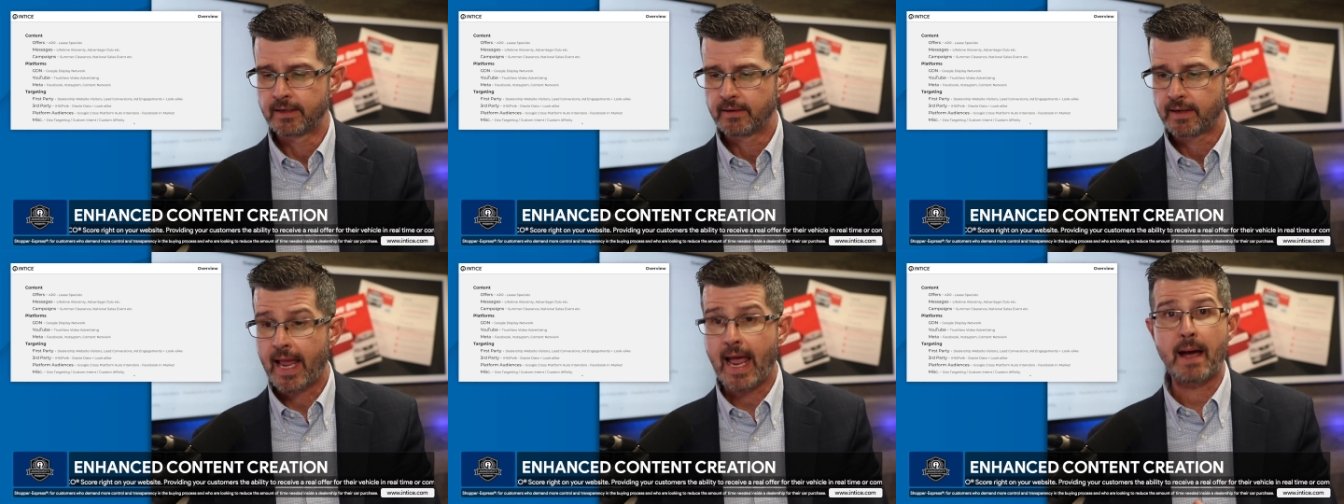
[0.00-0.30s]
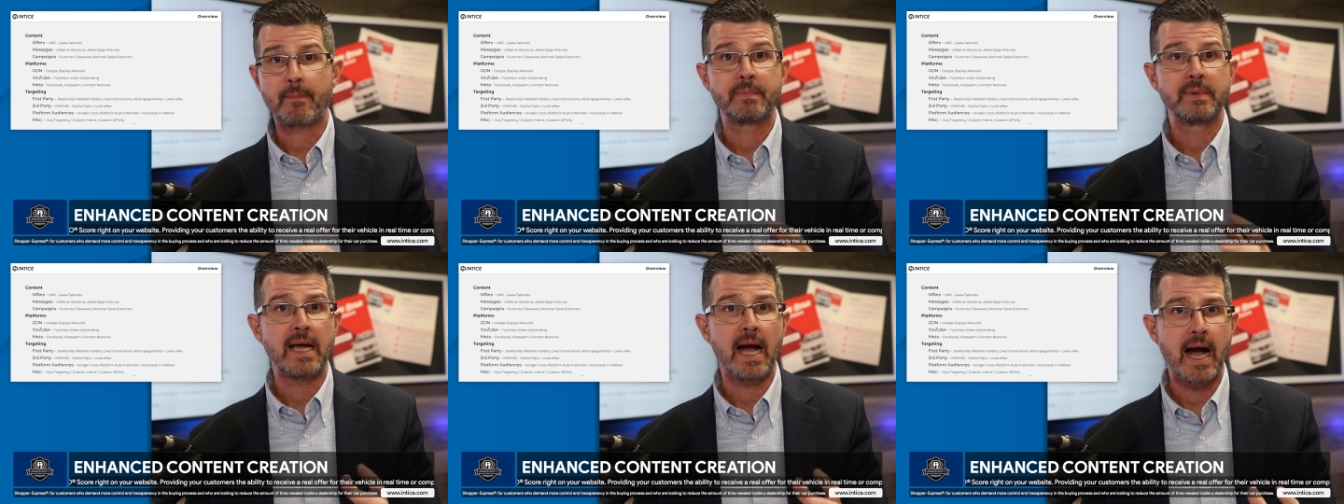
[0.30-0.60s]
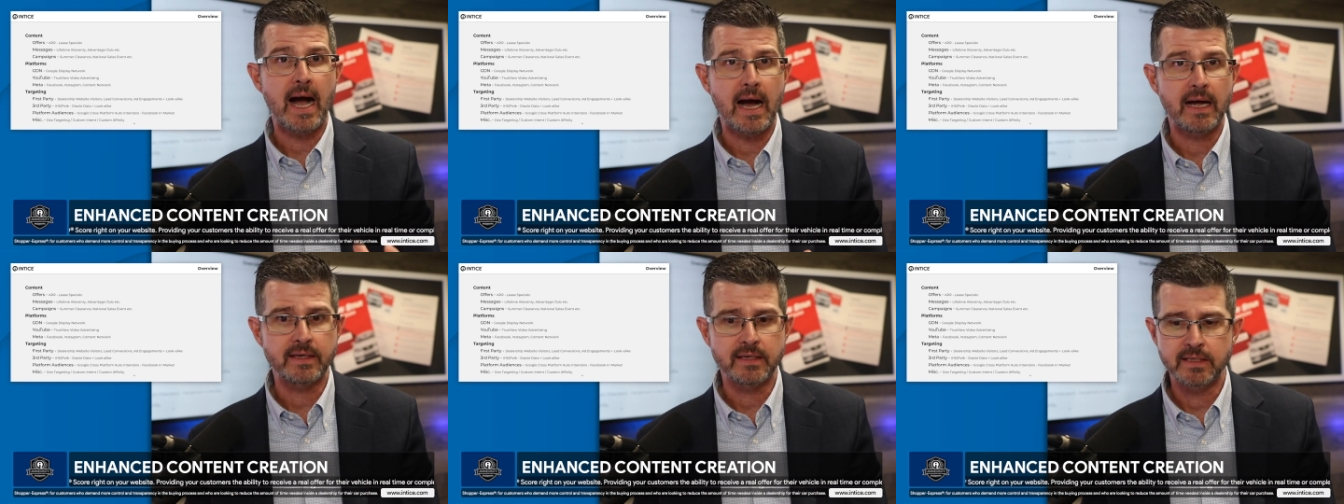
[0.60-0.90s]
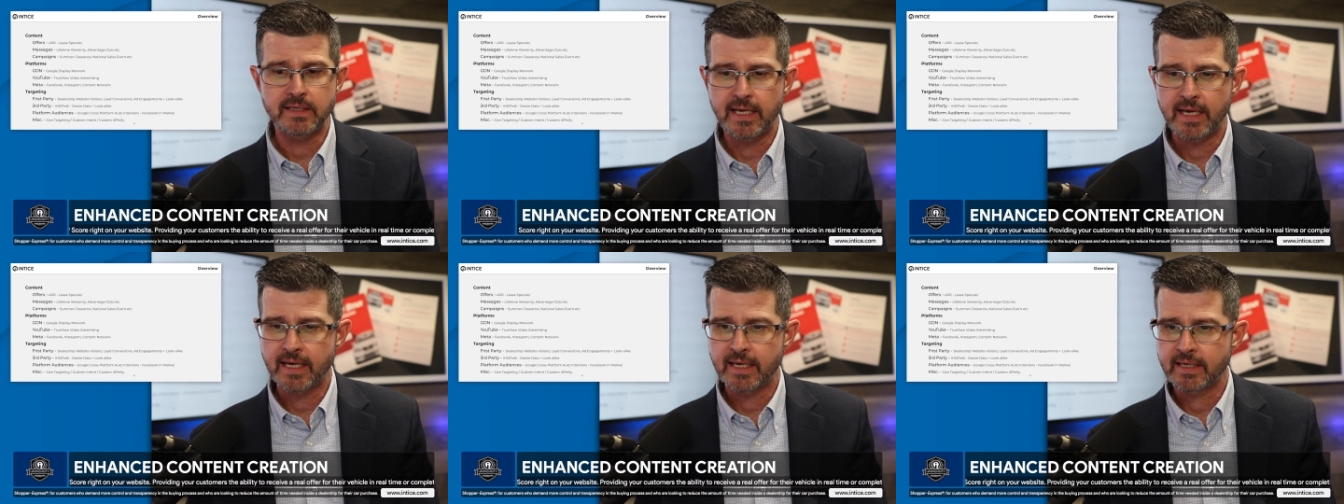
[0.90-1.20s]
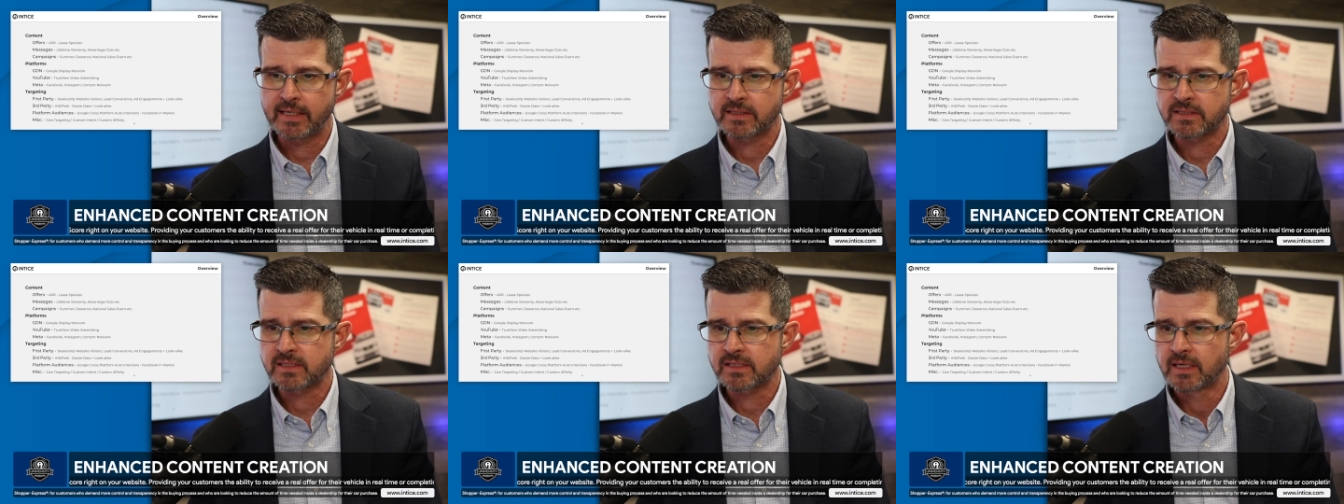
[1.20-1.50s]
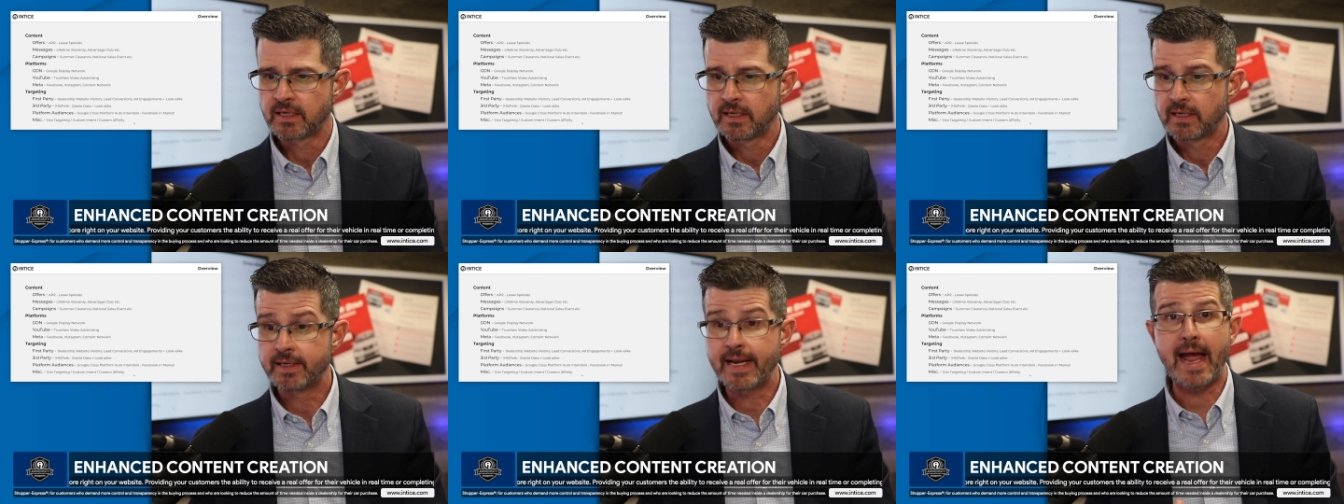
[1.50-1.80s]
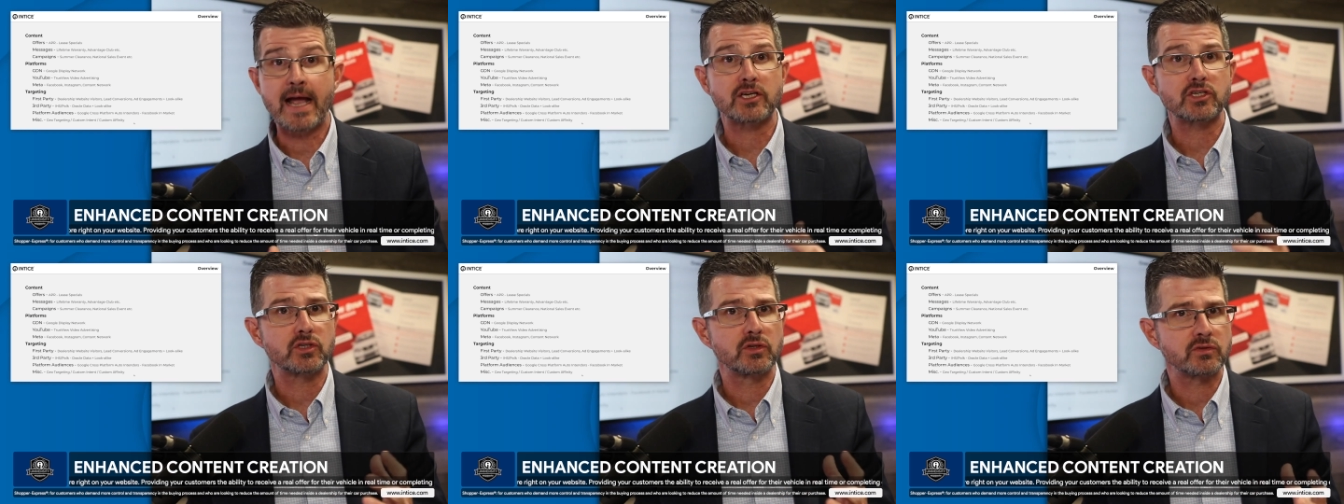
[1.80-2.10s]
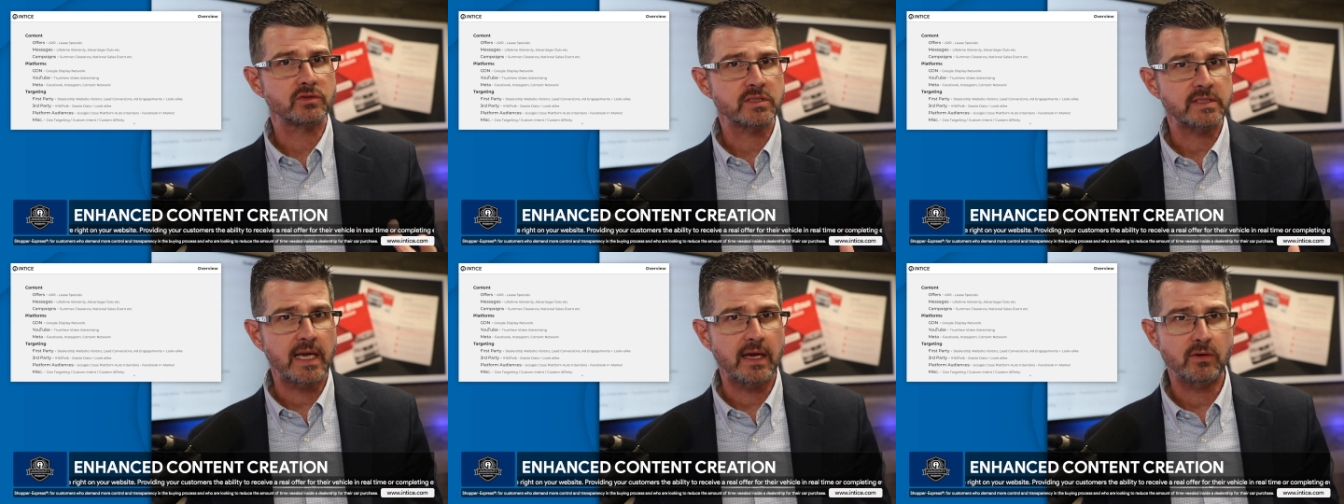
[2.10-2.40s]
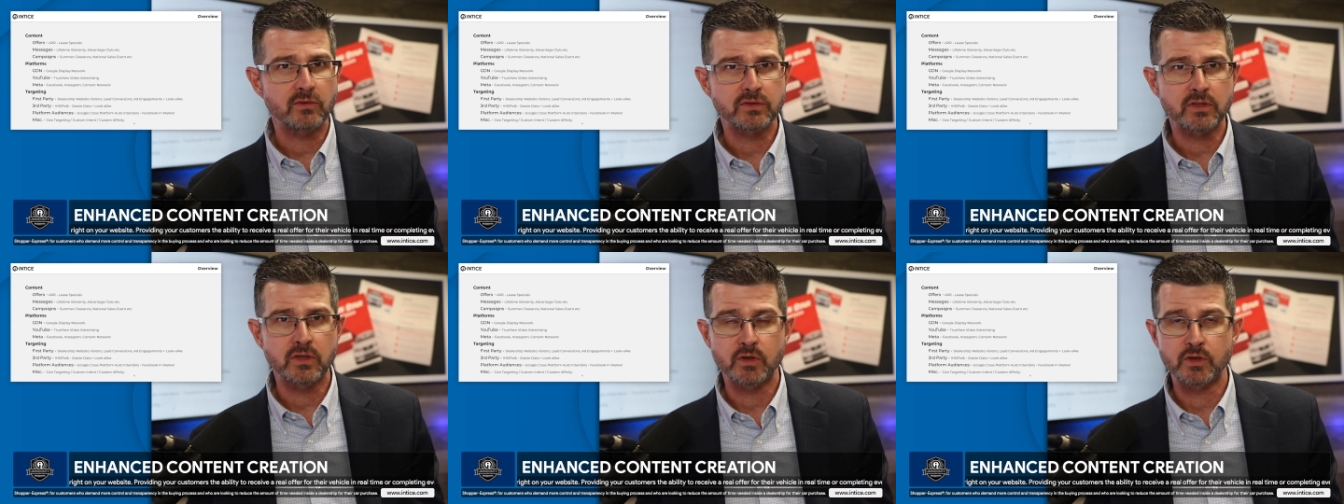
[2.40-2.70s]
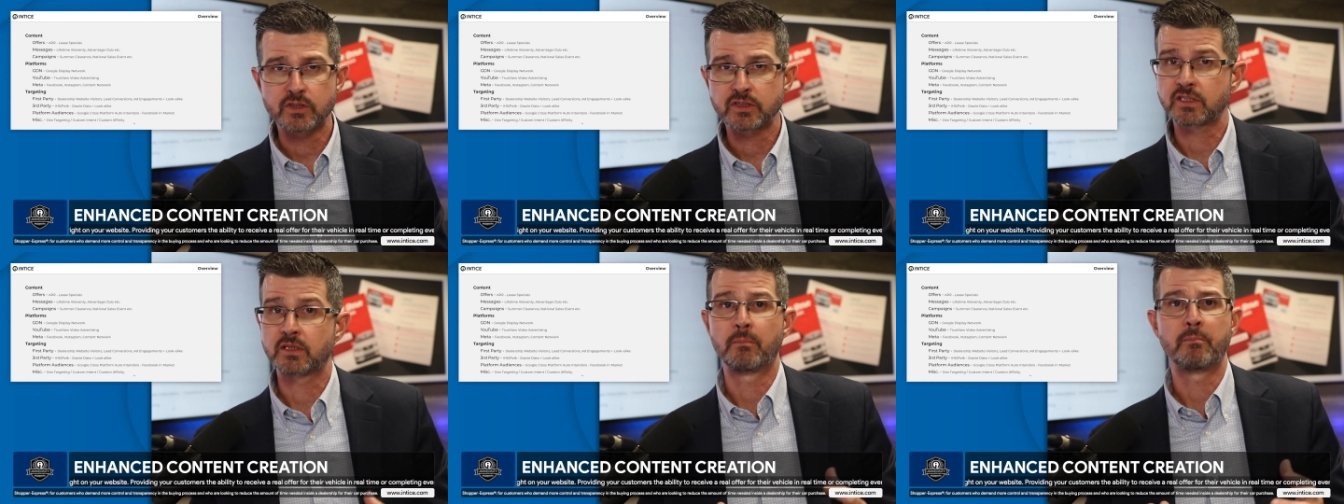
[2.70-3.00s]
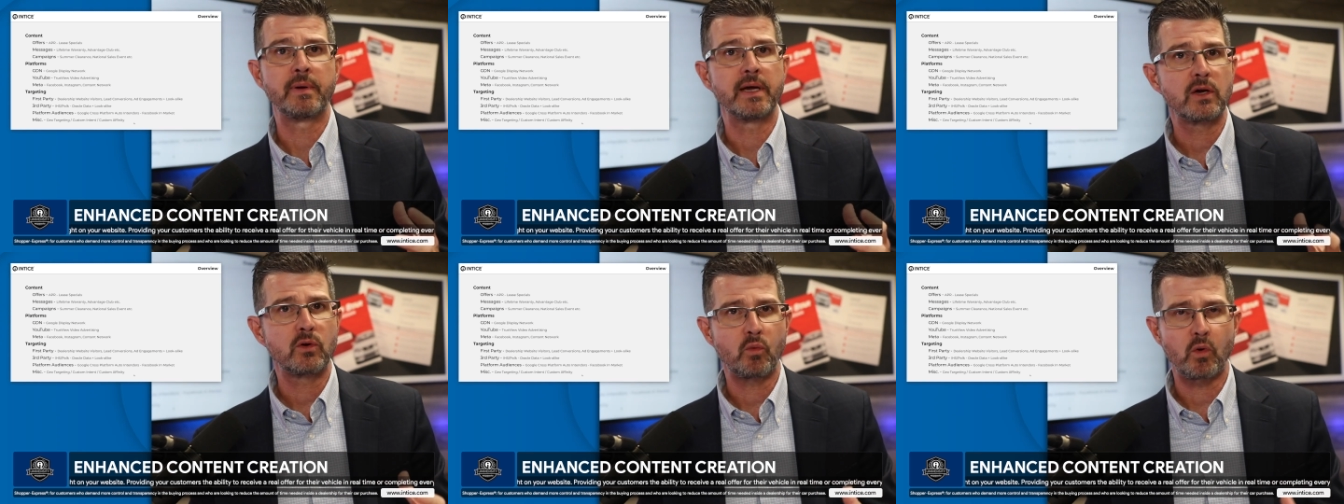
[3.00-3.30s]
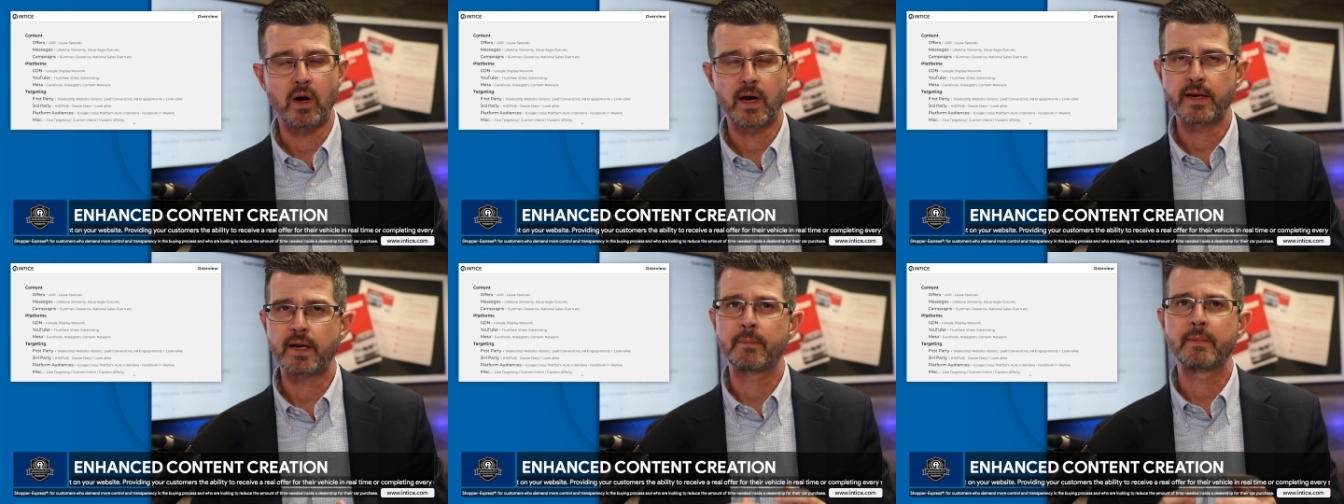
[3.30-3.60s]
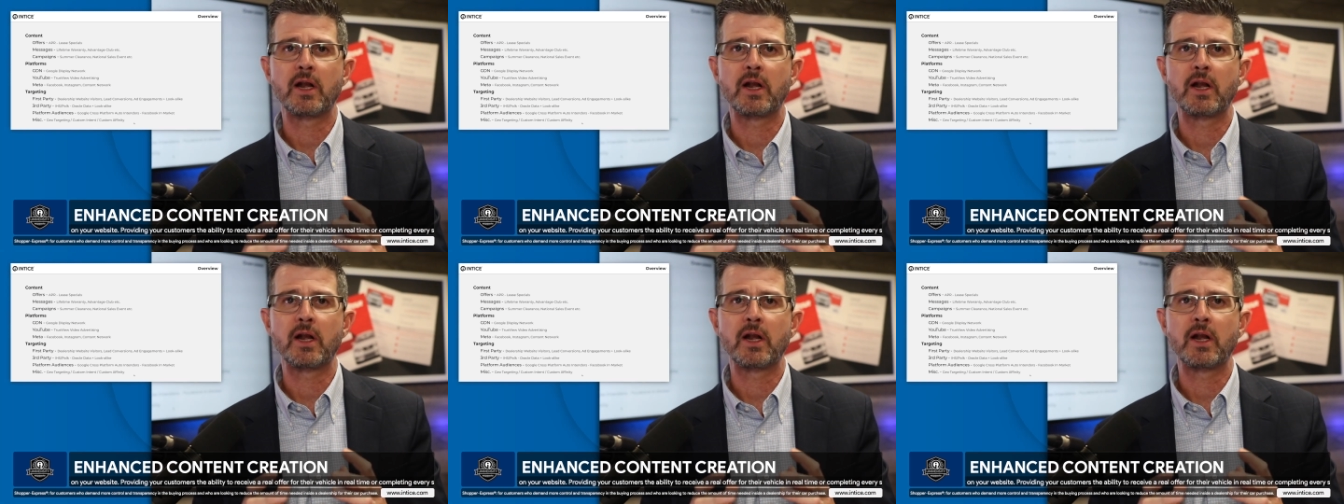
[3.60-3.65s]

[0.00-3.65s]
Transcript: Happy Honda Days, National Sales Clearance, the big one,